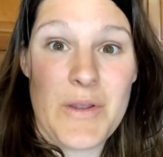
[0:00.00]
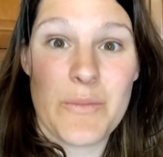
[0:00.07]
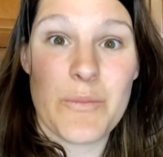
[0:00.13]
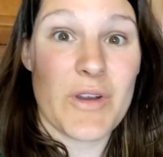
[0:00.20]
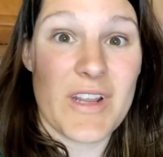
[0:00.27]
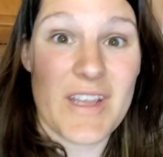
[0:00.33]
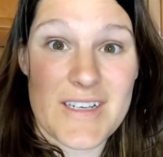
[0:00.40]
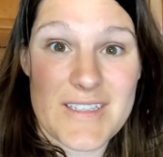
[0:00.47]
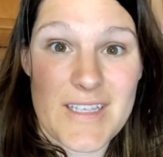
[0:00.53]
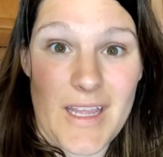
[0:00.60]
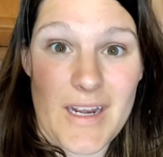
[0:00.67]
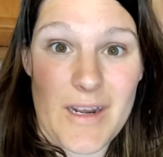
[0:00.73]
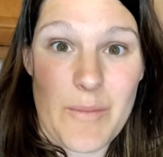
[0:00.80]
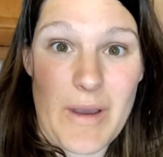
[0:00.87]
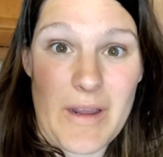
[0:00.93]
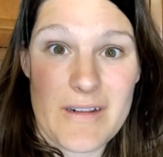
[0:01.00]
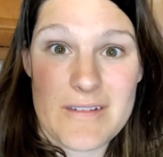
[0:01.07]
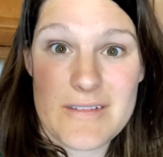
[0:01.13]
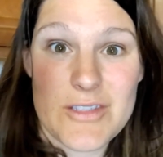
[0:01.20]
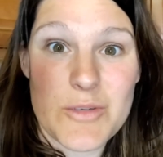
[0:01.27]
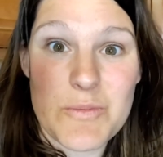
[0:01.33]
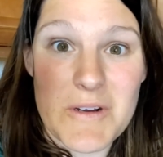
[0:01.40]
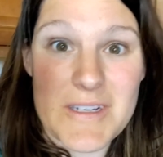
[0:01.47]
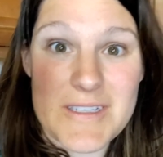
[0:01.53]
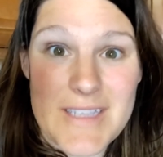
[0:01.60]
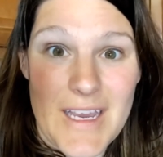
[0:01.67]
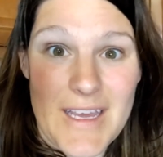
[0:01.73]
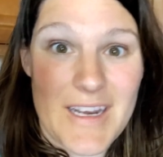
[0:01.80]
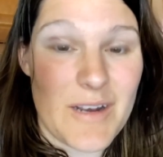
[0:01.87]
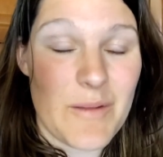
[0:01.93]
pretty excited about it, super
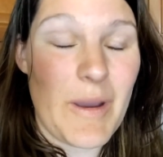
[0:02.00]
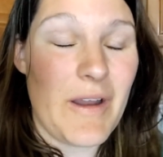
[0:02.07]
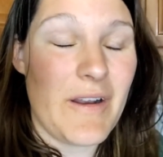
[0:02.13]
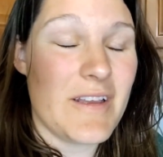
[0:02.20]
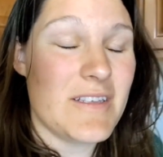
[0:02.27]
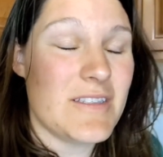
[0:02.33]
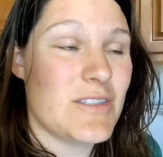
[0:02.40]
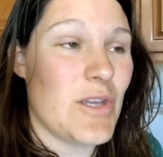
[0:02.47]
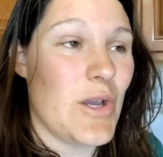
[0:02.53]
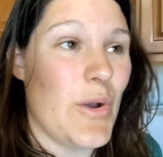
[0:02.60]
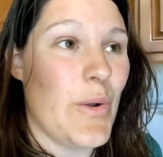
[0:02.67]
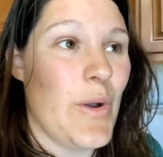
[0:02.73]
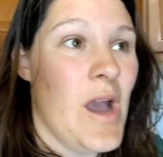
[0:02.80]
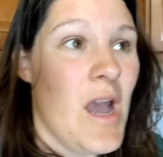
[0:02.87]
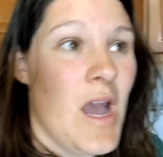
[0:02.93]
excited about it. So